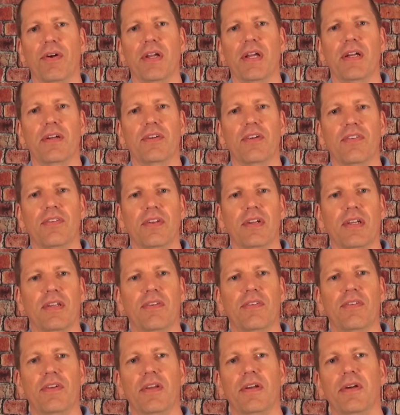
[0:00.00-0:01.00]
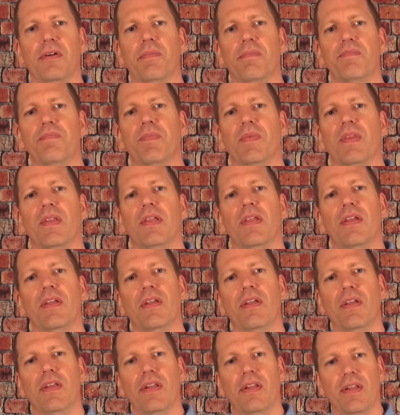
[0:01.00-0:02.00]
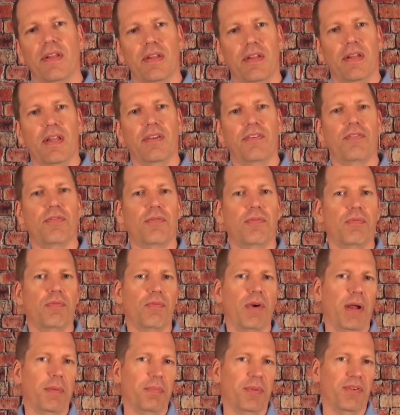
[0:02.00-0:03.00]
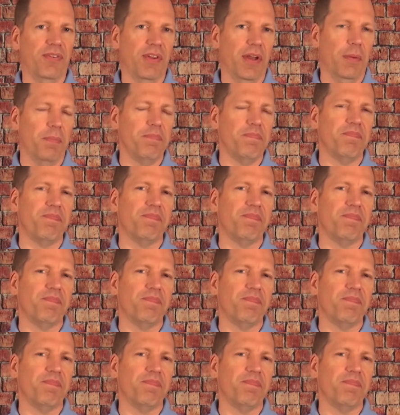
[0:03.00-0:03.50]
here just to consider. Let's wrap this up.